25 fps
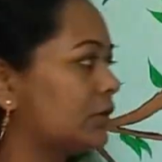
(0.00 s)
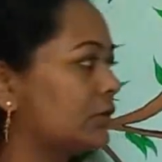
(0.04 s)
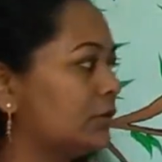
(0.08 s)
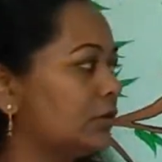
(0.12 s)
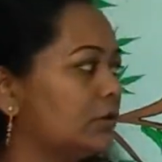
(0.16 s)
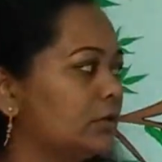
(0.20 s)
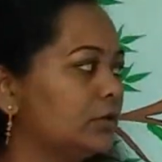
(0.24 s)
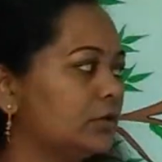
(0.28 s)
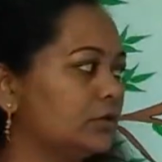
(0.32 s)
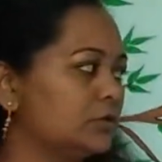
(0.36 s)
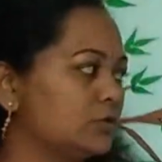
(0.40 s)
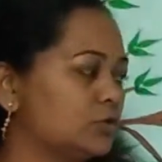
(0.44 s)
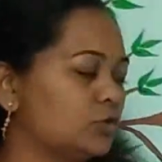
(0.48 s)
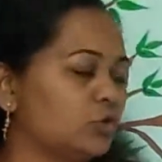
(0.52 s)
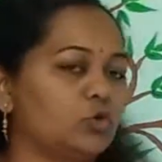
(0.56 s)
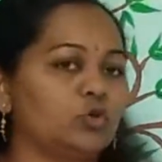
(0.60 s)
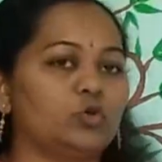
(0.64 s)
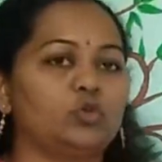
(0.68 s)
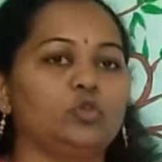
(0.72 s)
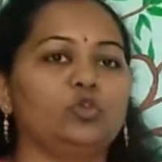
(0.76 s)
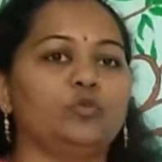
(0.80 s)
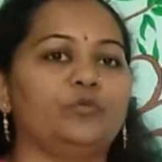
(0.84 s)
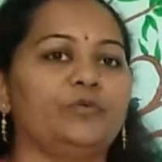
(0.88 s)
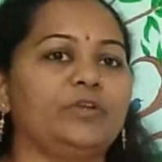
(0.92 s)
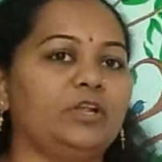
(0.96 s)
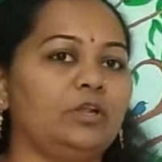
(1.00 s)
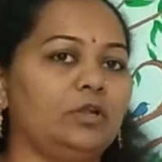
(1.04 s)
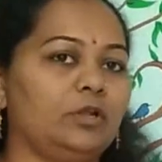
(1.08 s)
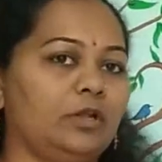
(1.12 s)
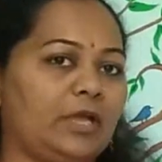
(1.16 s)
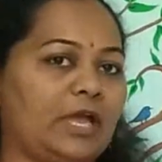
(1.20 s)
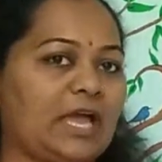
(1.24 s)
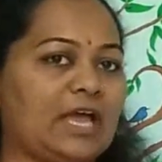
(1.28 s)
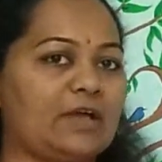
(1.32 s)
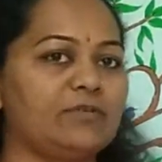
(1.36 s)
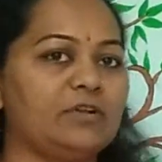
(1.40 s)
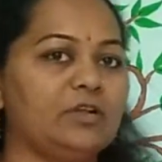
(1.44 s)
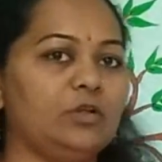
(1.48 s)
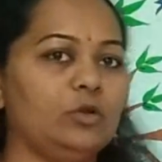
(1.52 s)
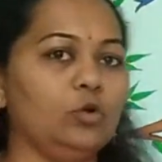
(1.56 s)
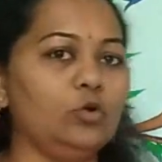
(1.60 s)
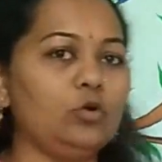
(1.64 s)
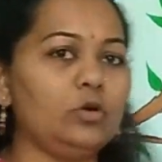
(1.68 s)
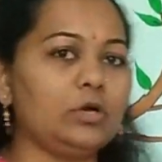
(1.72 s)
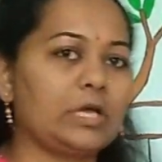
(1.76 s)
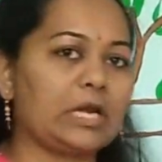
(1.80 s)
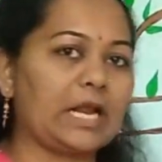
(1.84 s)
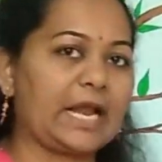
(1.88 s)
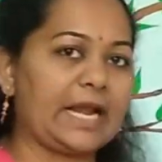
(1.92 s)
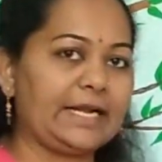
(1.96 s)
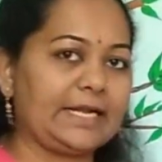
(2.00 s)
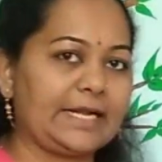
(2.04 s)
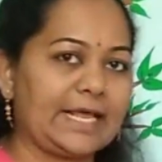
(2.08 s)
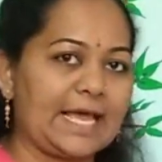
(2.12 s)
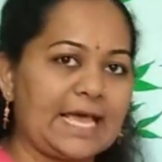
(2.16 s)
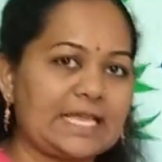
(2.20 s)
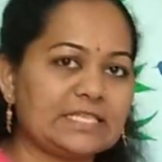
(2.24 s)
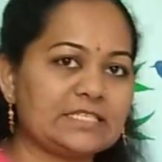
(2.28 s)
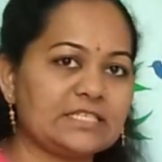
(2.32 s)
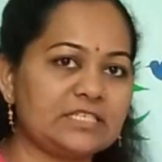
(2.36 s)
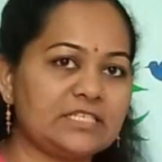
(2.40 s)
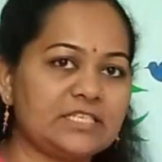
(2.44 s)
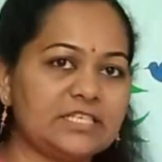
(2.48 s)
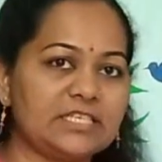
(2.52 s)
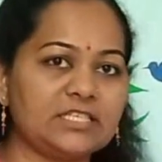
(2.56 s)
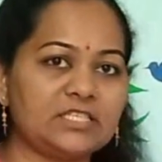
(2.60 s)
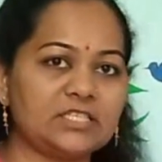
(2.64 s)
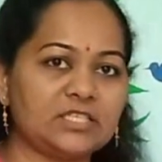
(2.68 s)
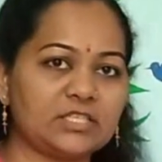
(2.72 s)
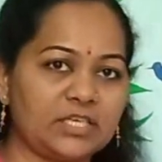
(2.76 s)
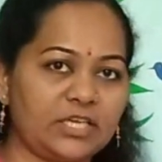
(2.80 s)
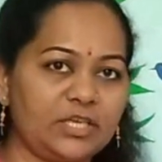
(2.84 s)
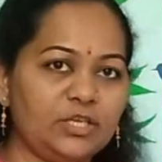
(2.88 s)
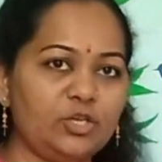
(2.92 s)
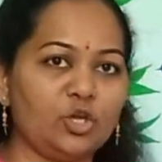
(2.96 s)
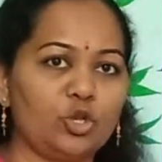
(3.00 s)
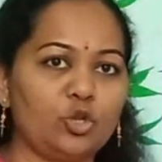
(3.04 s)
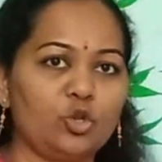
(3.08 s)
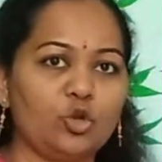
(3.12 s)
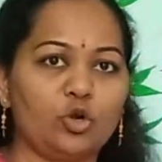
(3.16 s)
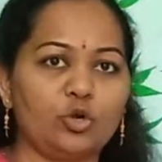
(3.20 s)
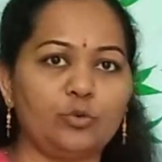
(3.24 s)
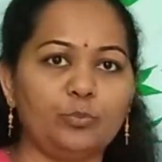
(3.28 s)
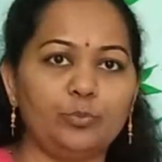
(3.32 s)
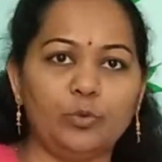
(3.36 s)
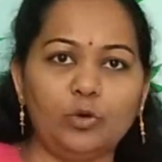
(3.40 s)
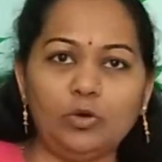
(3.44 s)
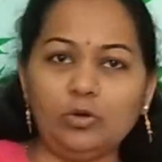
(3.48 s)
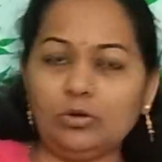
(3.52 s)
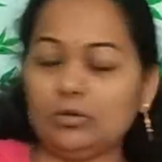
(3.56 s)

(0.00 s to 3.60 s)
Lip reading: So you will have a look, write as it is in your notebook.